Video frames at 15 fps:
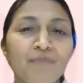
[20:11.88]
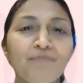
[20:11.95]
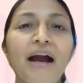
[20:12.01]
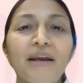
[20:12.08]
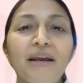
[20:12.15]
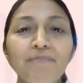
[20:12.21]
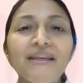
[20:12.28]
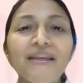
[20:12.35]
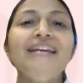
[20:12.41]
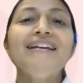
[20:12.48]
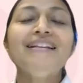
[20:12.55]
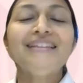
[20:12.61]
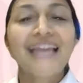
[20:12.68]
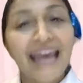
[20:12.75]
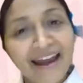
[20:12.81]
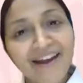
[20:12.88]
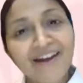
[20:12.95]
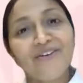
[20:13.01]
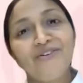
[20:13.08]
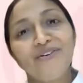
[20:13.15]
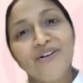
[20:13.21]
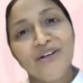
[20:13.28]
by being
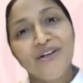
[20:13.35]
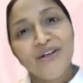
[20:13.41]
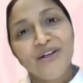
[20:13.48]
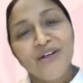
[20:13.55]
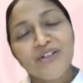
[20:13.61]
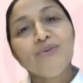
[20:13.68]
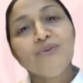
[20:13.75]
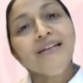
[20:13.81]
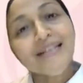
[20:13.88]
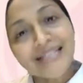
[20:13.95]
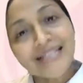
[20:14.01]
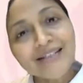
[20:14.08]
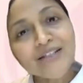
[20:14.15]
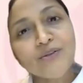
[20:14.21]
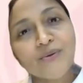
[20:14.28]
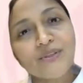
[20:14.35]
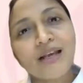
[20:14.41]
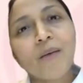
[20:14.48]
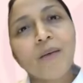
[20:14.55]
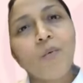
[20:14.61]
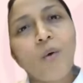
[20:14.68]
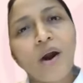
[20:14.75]
there to listen to
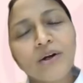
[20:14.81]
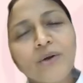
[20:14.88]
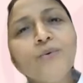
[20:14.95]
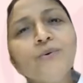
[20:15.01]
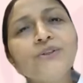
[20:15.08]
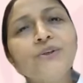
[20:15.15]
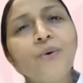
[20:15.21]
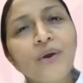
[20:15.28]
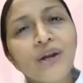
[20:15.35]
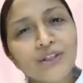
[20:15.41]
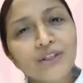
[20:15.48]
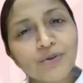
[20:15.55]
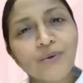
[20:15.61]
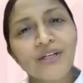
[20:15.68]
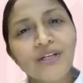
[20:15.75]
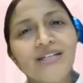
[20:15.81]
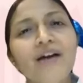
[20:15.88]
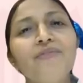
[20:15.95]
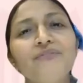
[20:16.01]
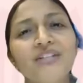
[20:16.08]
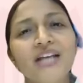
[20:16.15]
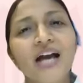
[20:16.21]
someone who's going through a
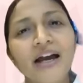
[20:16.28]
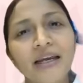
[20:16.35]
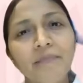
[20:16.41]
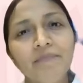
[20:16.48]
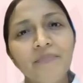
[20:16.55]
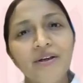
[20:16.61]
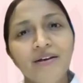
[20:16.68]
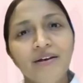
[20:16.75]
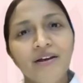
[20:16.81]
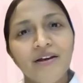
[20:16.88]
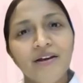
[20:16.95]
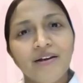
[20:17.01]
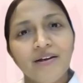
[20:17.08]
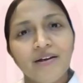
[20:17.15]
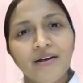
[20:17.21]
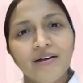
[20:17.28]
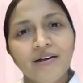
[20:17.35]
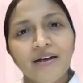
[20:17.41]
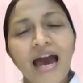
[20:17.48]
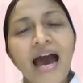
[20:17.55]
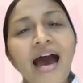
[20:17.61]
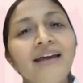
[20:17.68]
tough time,
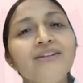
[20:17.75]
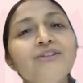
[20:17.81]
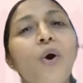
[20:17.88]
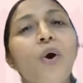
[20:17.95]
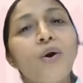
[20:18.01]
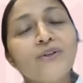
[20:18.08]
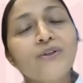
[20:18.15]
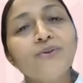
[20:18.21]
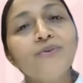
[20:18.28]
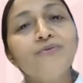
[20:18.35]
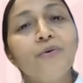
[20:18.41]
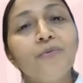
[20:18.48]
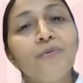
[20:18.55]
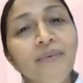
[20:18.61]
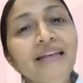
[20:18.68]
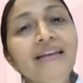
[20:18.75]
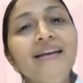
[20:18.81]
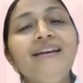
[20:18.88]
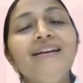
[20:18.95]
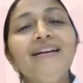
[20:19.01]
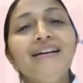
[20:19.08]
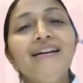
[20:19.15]
and also for
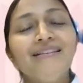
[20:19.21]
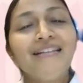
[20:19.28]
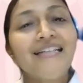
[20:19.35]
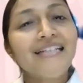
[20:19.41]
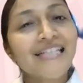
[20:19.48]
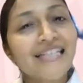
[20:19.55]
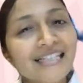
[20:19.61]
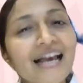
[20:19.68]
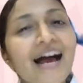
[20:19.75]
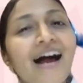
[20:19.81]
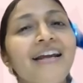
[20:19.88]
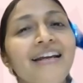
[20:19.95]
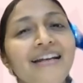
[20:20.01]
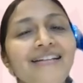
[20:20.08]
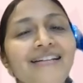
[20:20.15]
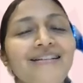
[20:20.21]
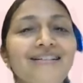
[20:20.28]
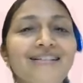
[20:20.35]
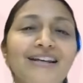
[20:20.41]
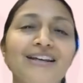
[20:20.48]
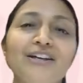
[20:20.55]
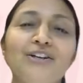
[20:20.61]
being the
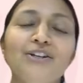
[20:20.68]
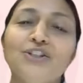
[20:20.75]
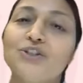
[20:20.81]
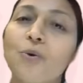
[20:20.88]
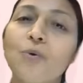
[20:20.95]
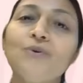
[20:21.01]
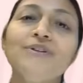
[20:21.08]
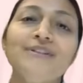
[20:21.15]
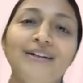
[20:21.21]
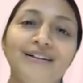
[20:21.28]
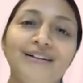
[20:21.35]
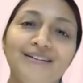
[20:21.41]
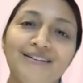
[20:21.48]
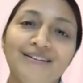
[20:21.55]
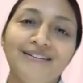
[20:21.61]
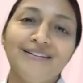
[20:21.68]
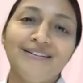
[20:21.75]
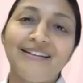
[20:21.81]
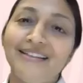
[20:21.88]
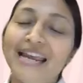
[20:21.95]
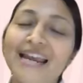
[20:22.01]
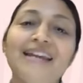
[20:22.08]
silent shoulder
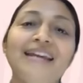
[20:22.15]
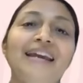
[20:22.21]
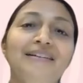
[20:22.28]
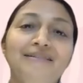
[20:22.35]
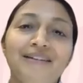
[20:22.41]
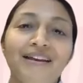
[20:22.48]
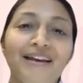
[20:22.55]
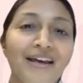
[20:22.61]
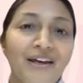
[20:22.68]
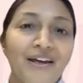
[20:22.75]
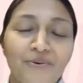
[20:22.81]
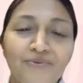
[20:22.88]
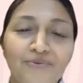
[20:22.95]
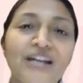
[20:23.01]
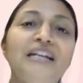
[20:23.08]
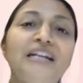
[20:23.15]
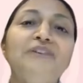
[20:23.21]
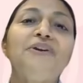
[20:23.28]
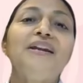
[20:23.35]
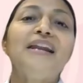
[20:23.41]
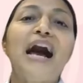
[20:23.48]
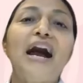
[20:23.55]
that they can really
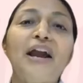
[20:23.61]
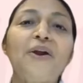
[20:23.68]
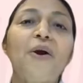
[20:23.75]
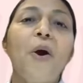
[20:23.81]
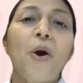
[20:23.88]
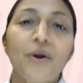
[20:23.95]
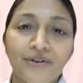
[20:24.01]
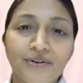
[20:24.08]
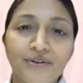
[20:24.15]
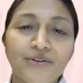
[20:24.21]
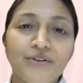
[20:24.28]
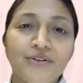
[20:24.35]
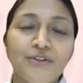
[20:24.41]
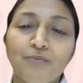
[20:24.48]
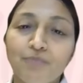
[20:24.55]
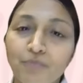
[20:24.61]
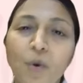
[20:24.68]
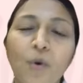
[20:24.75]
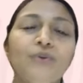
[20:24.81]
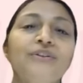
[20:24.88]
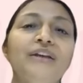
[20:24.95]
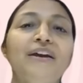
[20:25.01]
rely on to
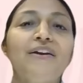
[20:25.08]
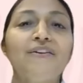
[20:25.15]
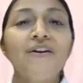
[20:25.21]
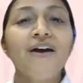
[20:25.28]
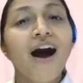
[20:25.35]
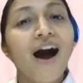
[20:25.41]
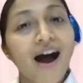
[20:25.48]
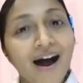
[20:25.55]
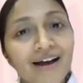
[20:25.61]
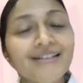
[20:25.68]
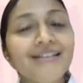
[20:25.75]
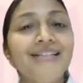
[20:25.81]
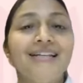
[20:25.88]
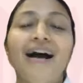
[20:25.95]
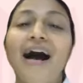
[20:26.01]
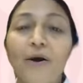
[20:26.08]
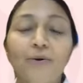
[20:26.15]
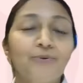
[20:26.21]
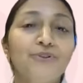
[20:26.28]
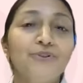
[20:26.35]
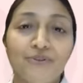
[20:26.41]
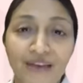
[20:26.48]
pour their heart
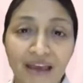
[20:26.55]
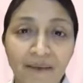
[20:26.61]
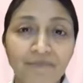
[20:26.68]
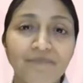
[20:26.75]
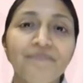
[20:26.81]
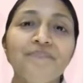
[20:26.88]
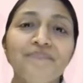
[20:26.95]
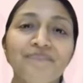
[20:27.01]
out to them.